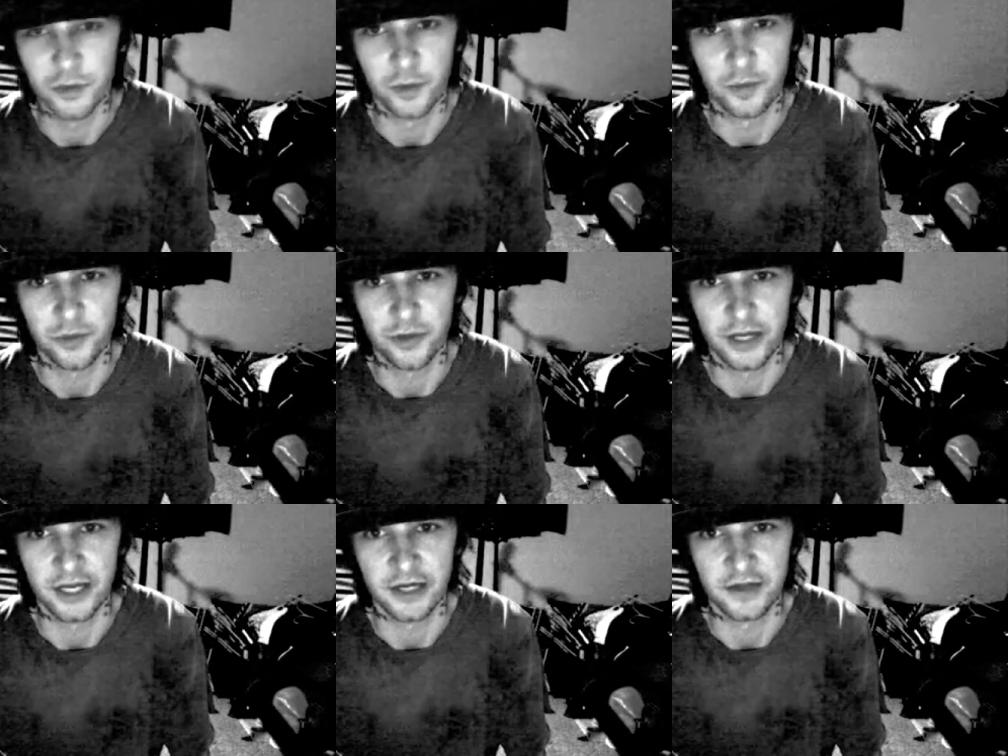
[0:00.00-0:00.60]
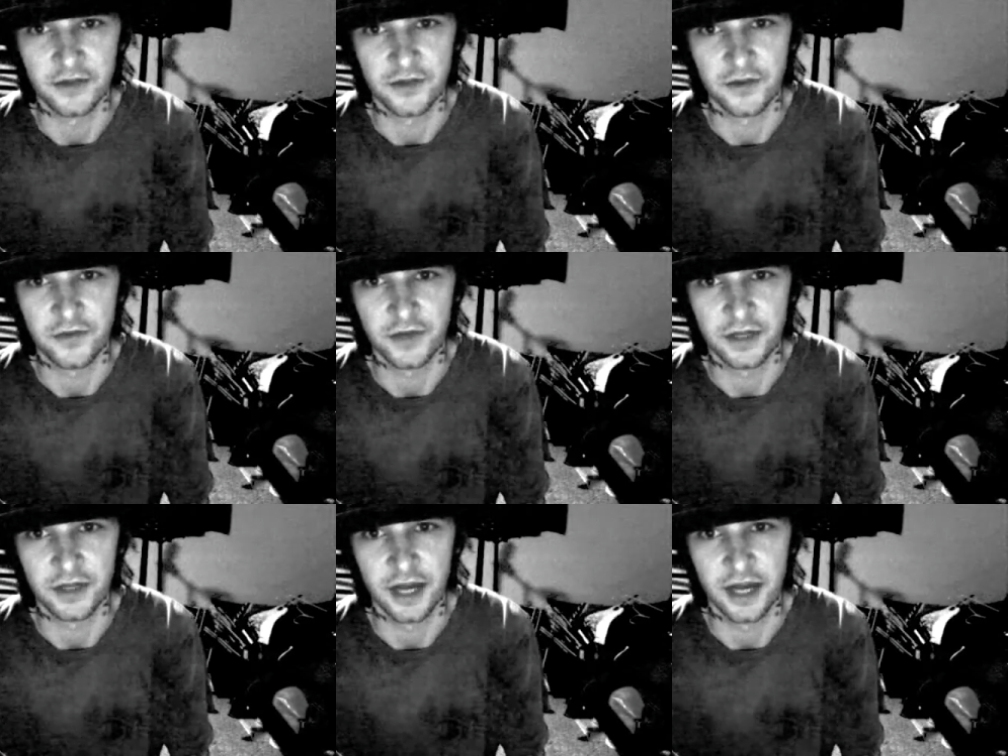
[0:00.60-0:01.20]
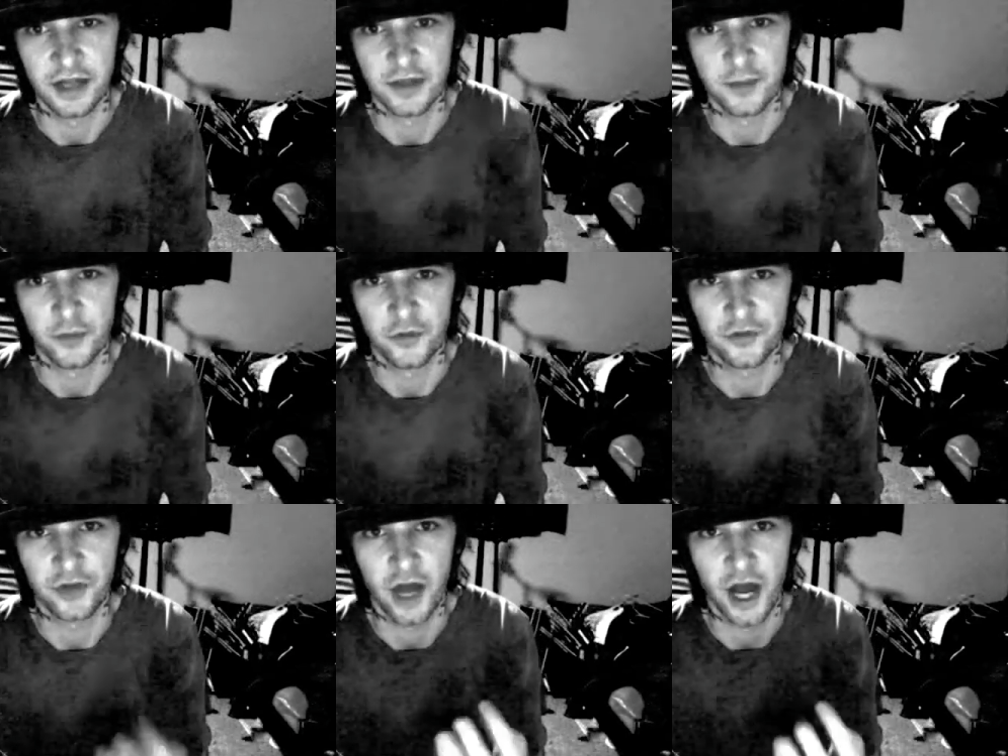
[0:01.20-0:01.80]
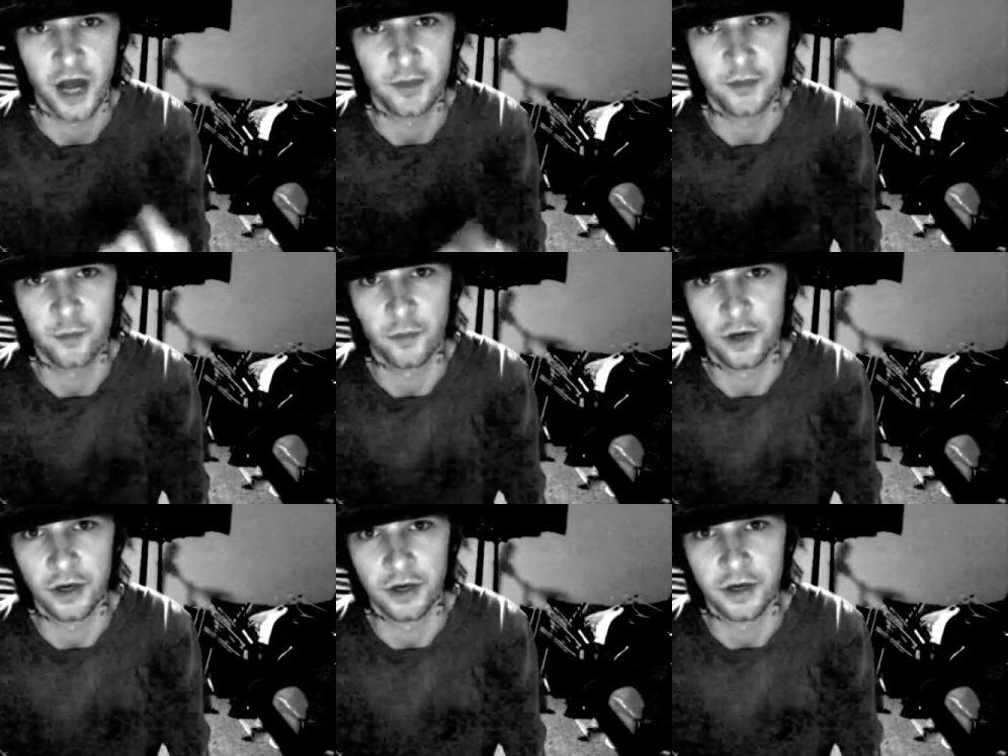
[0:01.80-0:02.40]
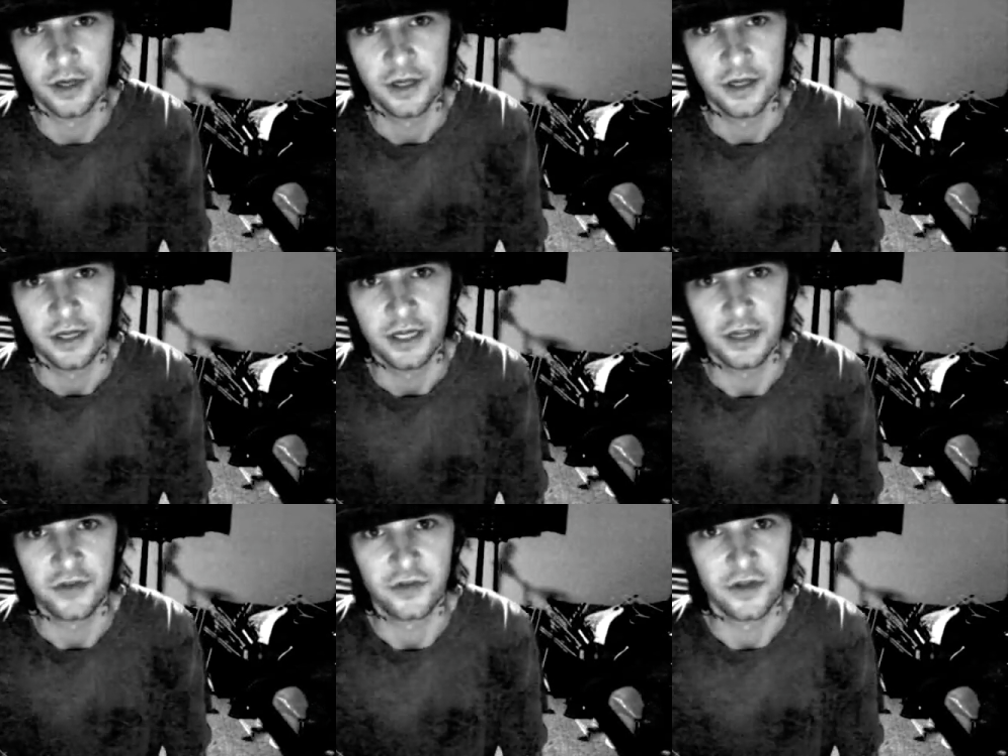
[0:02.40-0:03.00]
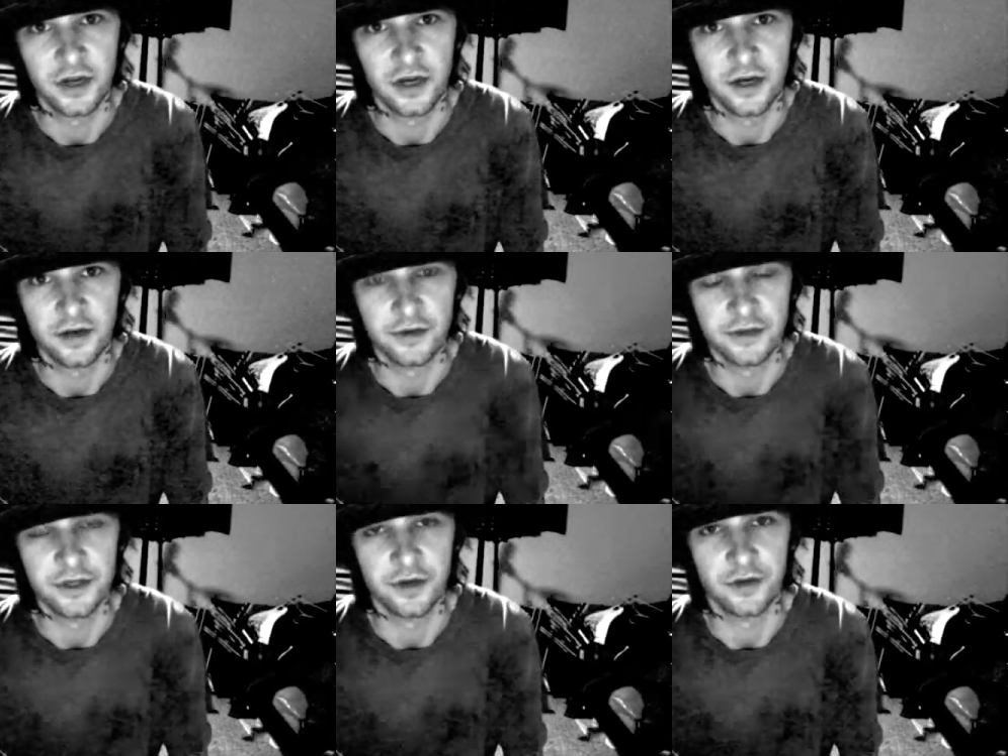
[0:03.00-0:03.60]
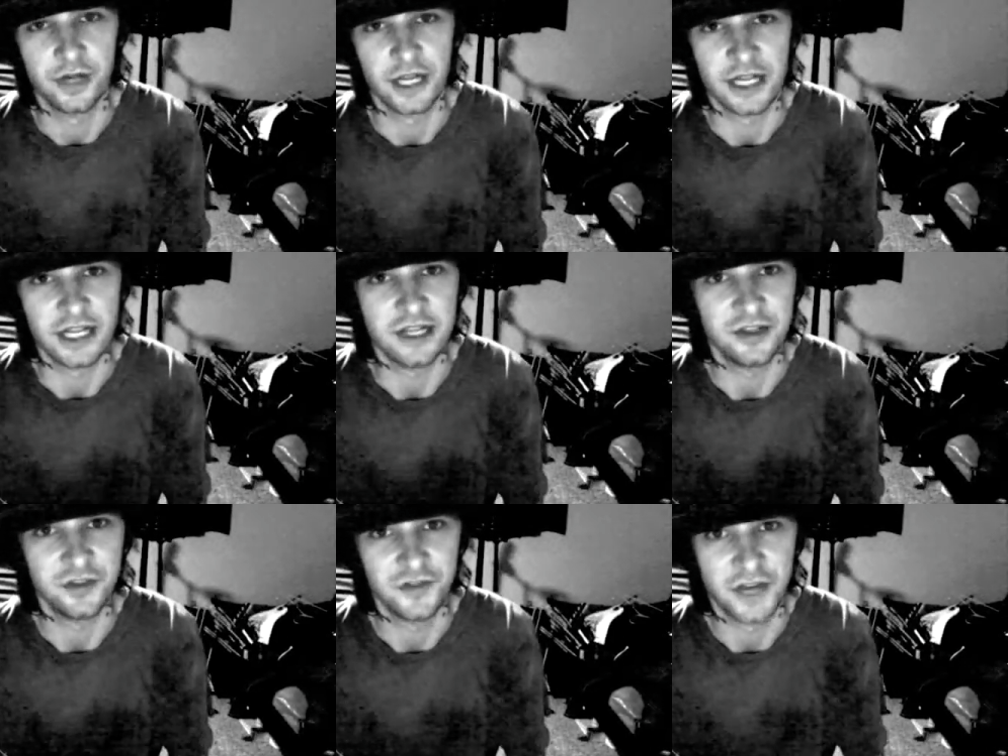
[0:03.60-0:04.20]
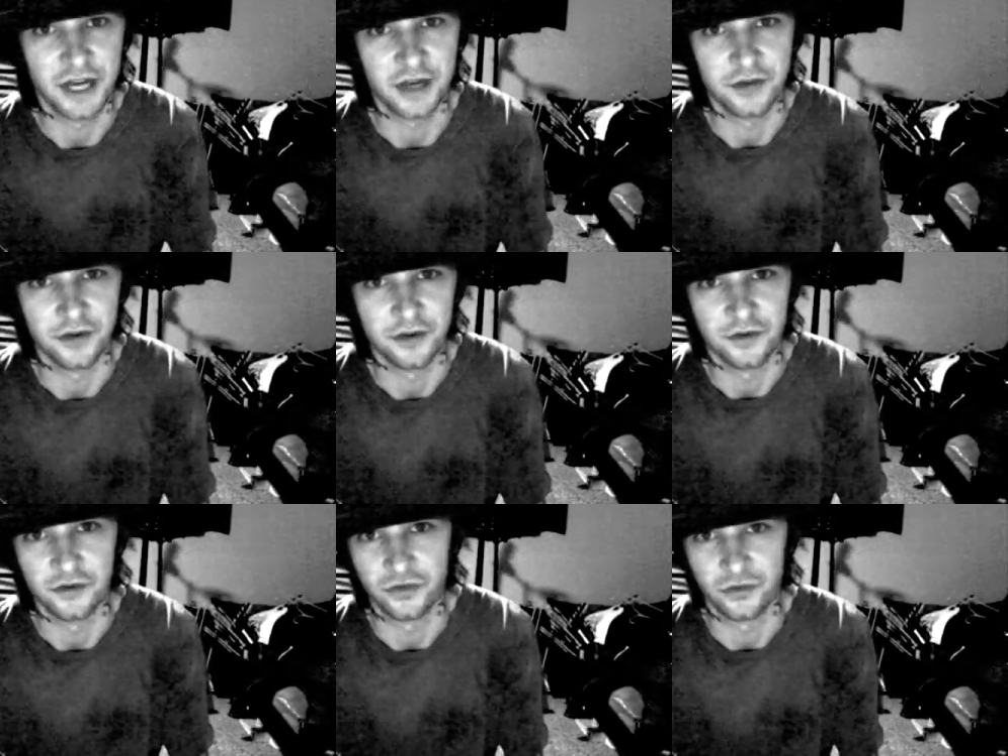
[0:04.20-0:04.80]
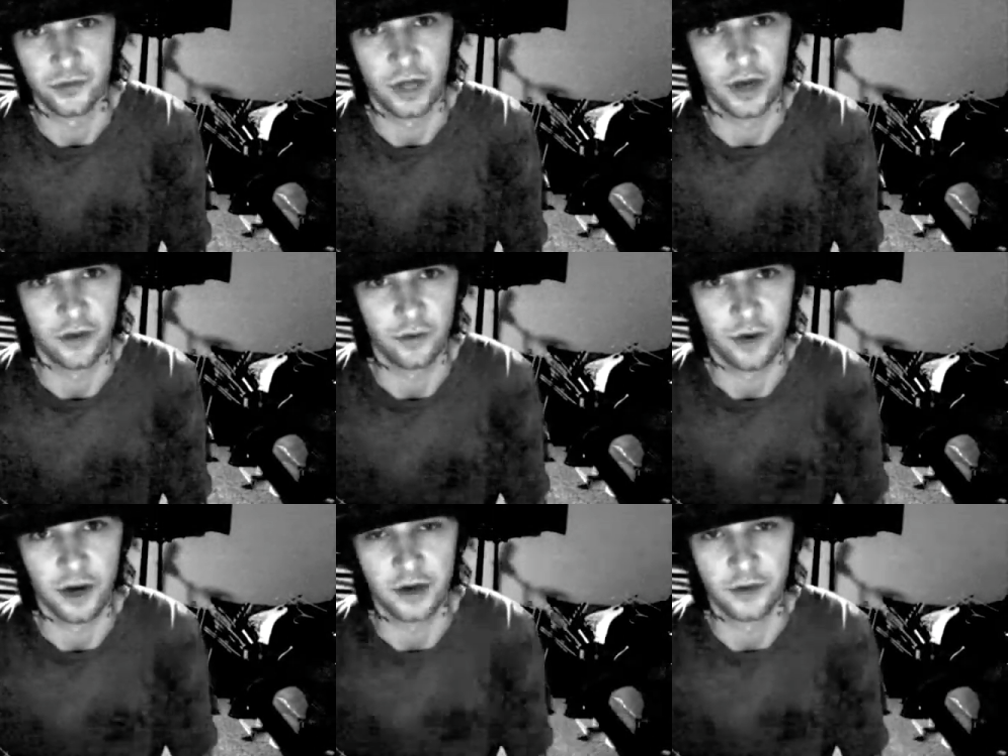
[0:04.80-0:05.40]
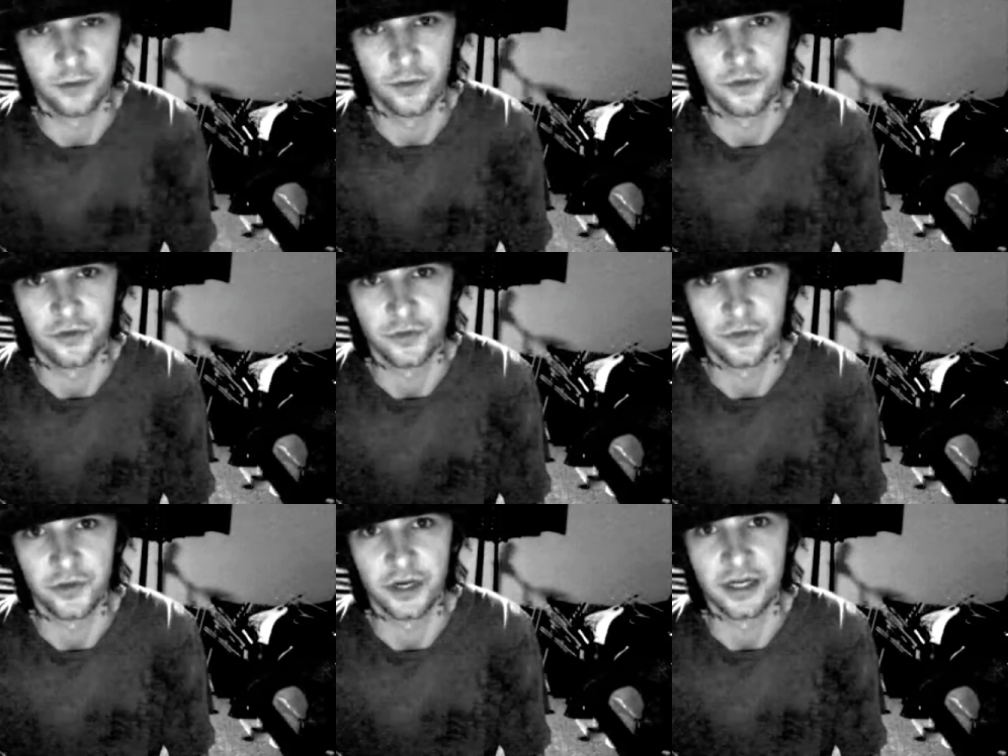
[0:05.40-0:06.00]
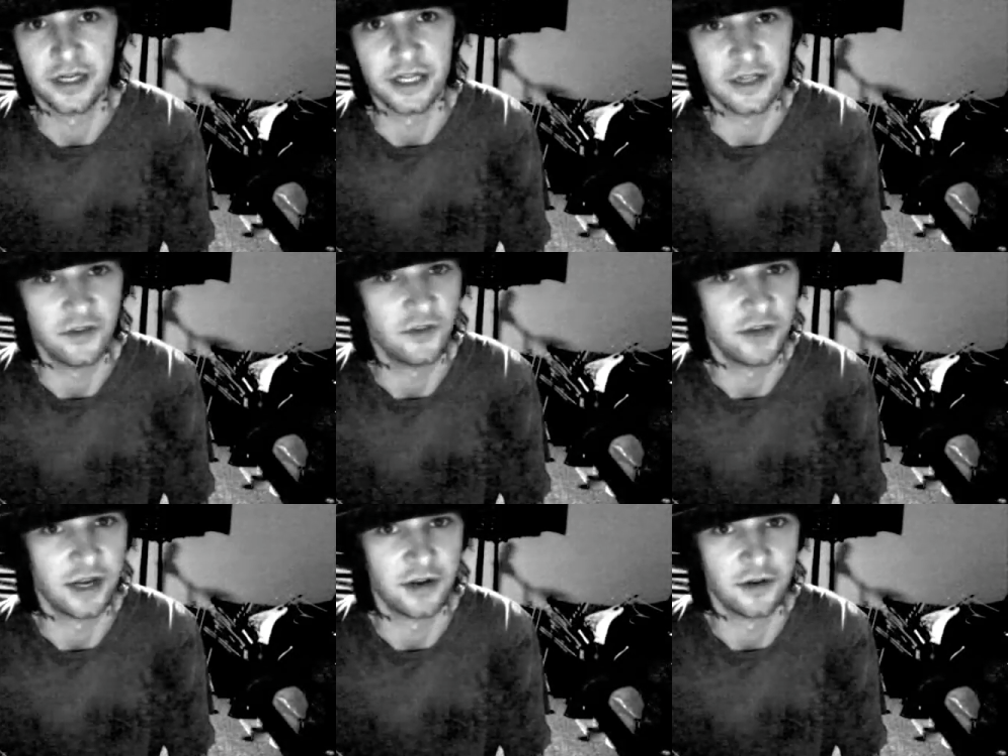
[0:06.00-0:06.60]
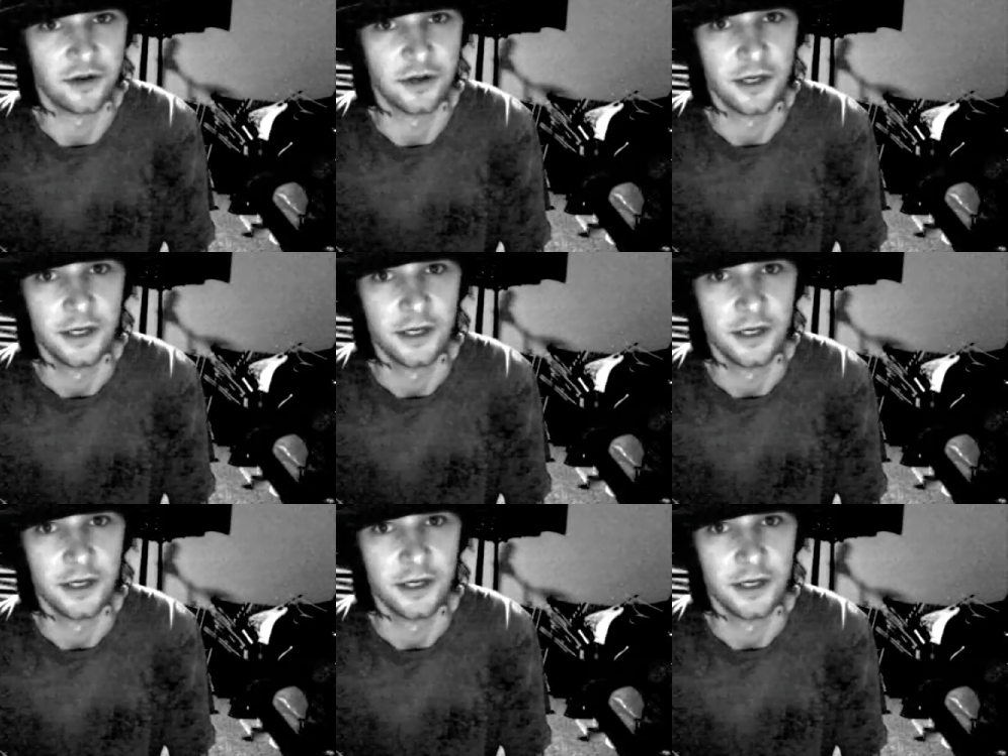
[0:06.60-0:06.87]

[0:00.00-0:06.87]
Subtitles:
play in and stuff like that, and the most common one is, like E standard. There's a lot of rock and roll is played in E standard.